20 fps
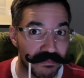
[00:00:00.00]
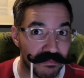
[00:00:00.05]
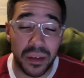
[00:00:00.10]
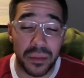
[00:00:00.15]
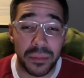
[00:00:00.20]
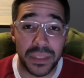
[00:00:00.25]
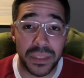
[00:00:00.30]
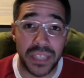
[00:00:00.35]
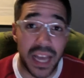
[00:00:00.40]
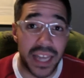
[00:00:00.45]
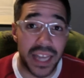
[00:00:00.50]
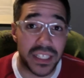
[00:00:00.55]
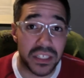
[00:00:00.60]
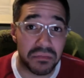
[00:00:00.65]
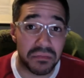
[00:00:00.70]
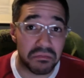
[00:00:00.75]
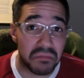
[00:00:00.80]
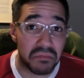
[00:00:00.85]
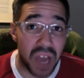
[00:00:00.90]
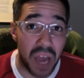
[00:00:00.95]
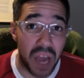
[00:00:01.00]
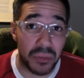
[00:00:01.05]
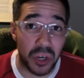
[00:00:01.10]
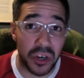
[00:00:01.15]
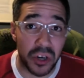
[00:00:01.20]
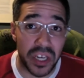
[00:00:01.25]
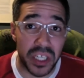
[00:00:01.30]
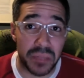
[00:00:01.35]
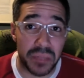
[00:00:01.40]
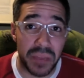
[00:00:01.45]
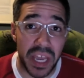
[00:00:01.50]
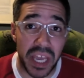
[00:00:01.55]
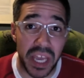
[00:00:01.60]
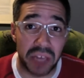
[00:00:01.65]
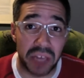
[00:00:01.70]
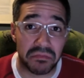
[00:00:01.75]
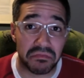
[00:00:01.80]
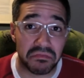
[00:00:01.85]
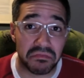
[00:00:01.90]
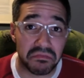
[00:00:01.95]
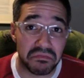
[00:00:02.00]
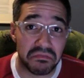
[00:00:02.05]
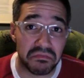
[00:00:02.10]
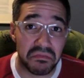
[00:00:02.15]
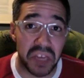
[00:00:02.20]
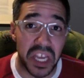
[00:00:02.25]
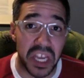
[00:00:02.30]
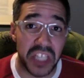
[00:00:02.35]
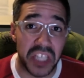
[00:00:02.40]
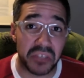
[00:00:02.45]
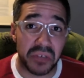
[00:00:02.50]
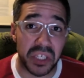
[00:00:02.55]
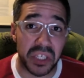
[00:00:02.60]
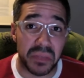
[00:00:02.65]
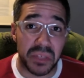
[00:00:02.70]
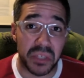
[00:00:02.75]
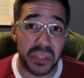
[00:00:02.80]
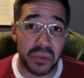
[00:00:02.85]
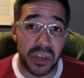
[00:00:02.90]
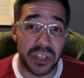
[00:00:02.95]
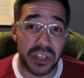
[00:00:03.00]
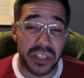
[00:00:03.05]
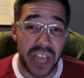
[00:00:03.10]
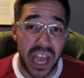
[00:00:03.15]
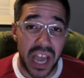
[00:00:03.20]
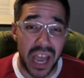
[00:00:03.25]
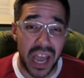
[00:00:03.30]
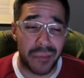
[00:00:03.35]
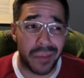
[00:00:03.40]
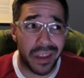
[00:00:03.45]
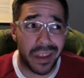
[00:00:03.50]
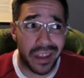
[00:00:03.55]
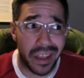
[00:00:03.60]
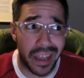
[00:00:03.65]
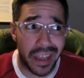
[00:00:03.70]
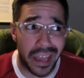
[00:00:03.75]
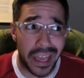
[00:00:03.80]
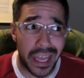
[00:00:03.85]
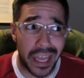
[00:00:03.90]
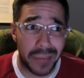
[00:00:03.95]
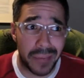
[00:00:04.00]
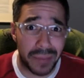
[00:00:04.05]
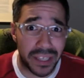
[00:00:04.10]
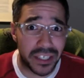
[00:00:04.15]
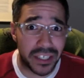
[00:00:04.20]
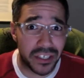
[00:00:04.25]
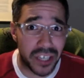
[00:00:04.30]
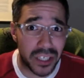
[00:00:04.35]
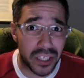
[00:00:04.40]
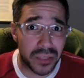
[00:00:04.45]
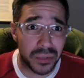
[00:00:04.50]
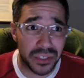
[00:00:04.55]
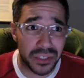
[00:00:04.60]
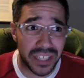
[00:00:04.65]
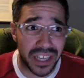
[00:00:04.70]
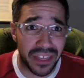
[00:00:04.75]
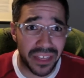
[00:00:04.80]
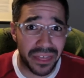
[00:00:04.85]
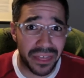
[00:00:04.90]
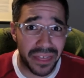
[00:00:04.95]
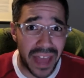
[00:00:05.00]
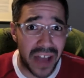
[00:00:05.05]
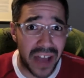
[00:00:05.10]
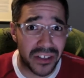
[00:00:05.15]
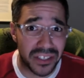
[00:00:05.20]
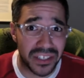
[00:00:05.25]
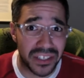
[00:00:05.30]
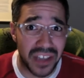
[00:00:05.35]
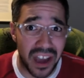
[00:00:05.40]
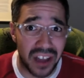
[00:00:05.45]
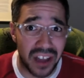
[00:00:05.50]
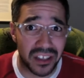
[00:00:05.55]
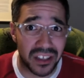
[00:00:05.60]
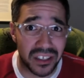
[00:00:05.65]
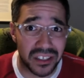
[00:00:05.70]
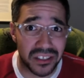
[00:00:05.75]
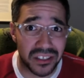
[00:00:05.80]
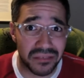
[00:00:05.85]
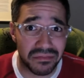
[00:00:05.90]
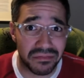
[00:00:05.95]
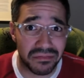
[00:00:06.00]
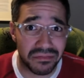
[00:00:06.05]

Besides, I'm a grown-ass man. It's Christmas sweater time, and my deductible's like $1,000.